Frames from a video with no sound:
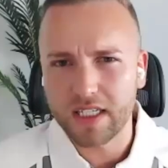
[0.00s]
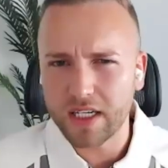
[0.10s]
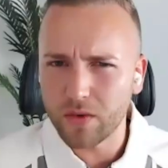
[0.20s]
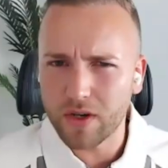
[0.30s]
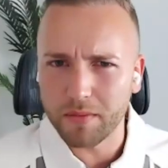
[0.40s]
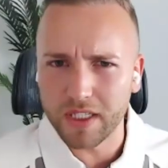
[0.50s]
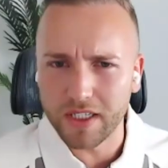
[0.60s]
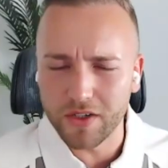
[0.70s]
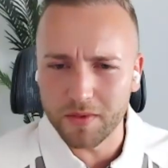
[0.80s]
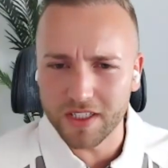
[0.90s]
that your company,
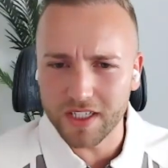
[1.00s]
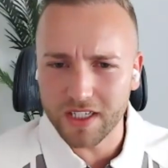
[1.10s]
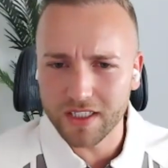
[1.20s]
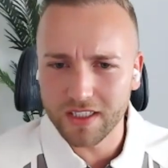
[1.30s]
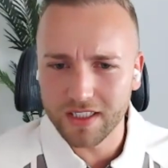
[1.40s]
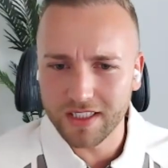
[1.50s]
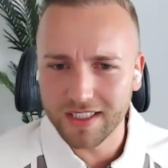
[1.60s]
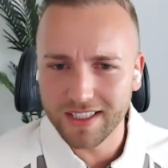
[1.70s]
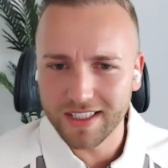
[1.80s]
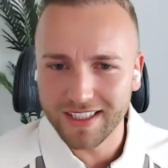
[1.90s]
Ubersuggest?
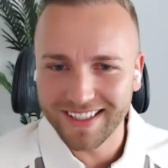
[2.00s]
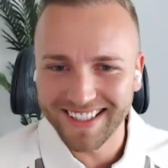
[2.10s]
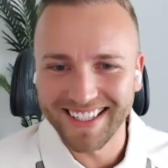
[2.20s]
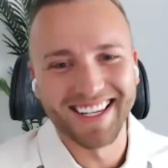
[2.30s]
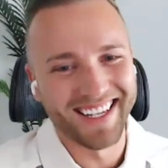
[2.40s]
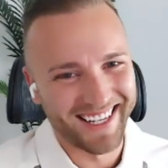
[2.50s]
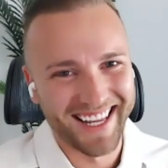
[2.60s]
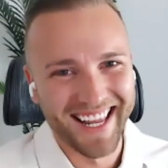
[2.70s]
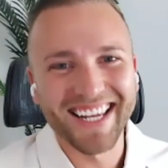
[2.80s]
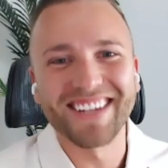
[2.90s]
Yeah.
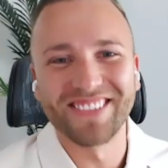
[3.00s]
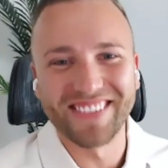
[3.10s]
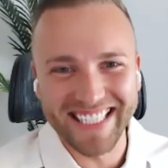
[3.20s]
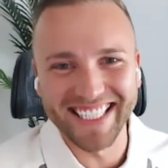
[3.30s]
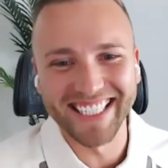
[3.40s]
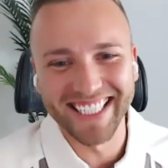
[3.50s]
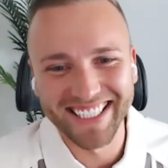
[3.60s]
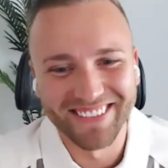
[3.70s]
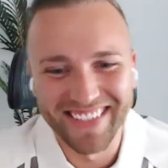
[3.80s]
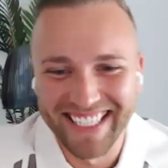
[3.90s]
Convenient.
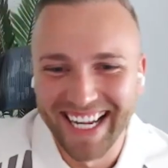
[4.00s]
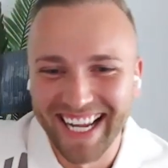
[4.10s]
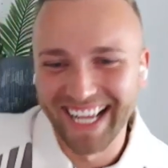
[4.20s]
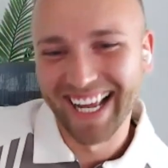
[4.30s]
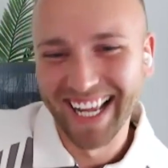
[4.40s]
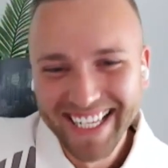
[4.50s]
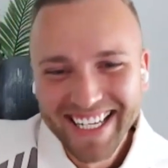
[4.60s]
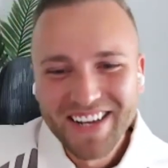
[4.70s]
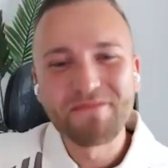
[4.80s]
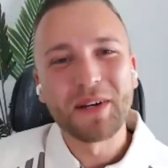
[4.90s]

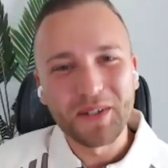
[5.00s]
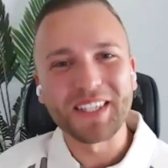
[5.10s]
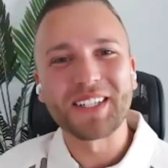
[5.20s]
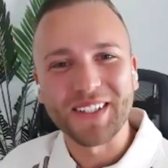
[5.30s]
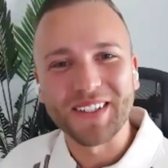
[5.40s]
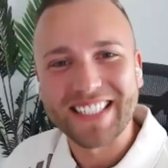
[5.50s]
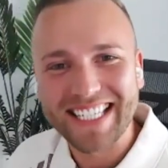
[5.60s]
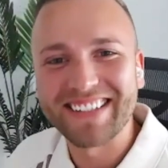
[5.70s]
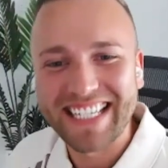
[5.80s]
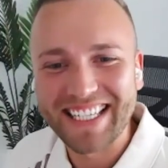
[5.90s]
Build the tools that
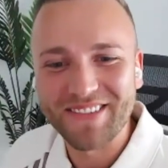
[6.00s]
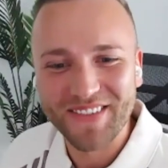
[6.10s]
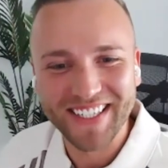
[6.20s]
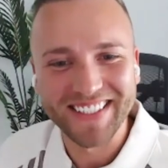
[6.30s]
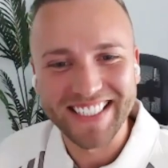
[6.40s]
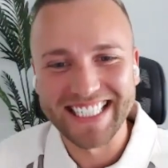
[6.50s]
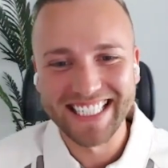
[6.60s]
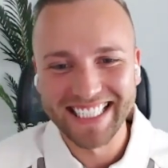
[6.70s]
you need the most.